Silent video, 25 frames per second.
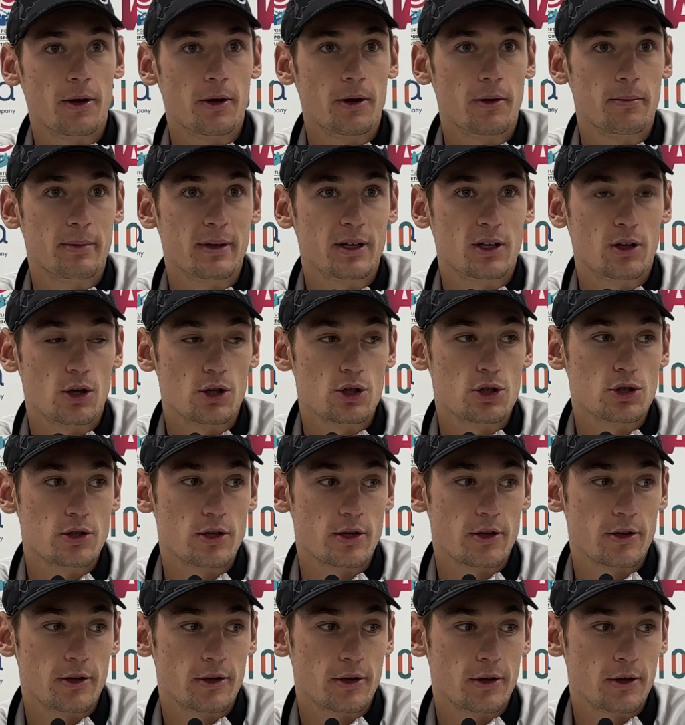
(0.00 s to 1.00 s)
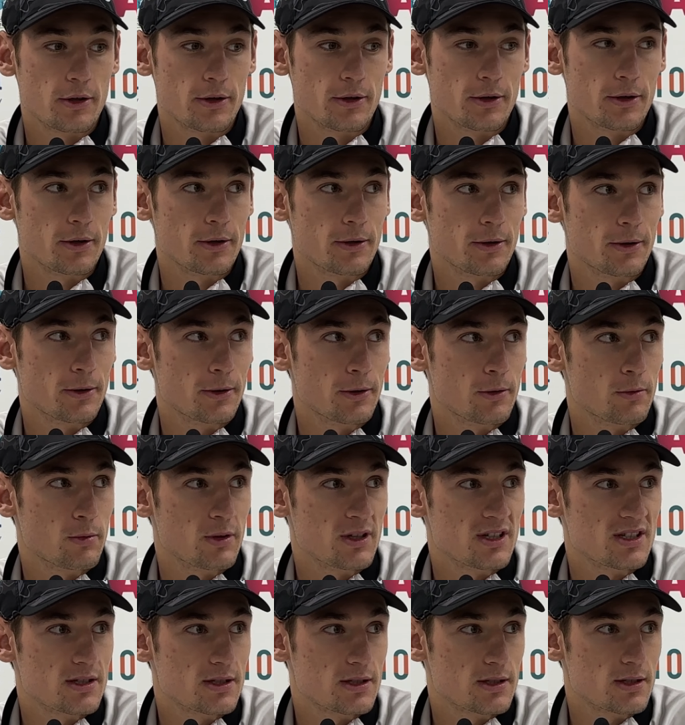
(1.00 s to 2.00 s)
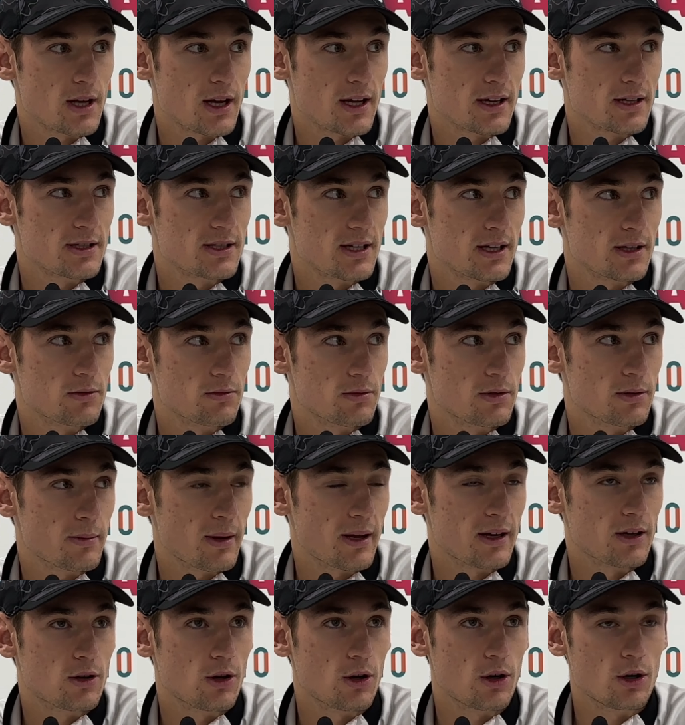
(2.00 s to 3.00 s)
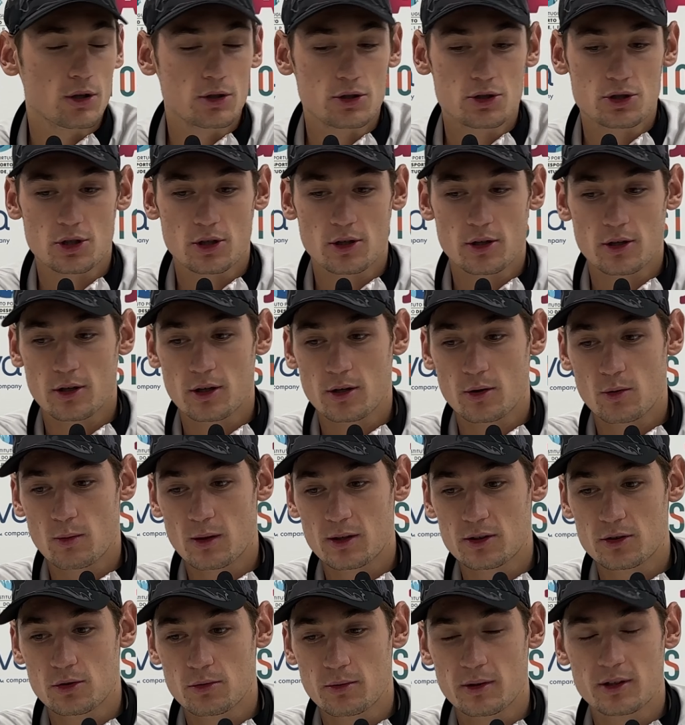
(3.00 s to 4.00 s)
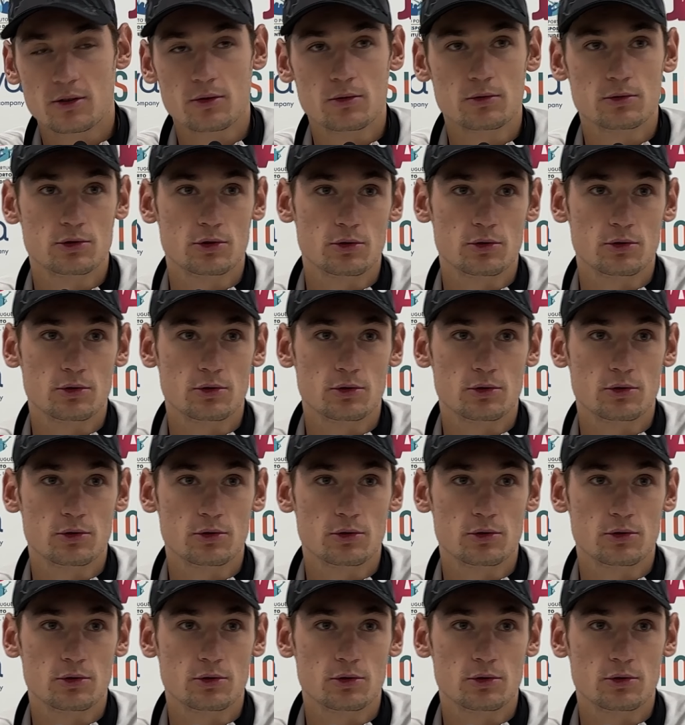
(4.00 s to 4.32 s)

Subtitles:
Because I said with my coach, what do we do?